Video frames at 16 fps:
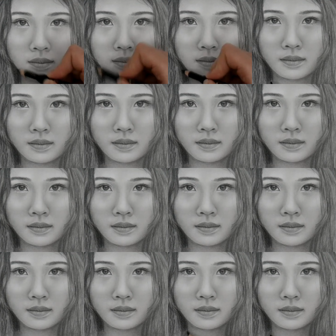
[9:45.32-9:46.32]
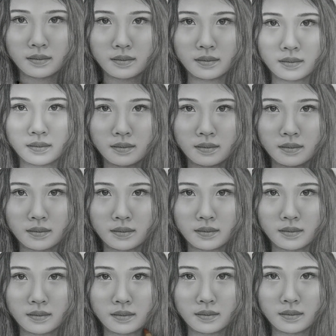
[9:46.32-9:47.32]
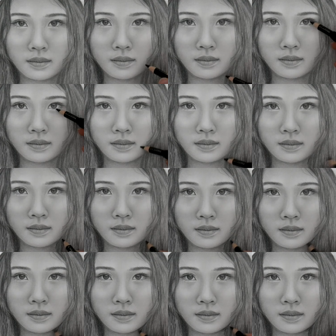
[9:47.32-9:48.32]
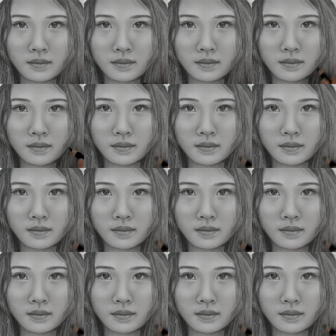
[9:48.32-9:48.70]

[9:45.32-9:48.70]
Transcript: Nobody speaks.